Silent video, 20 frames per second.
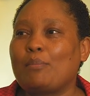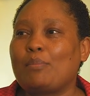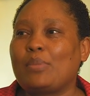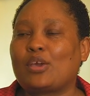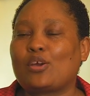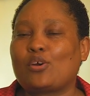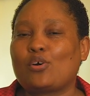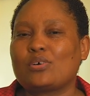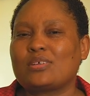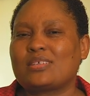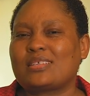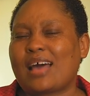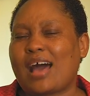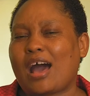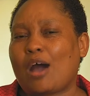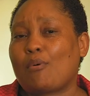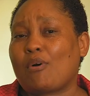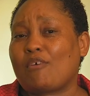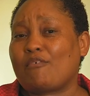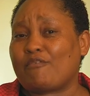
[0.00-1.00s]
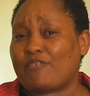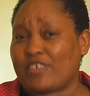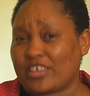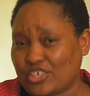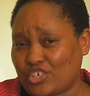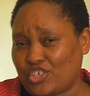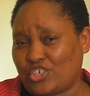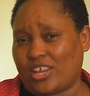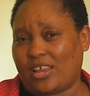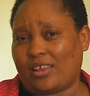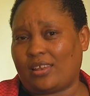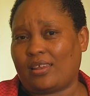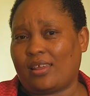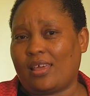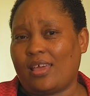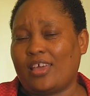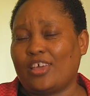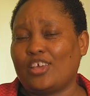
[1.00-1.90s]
because our vision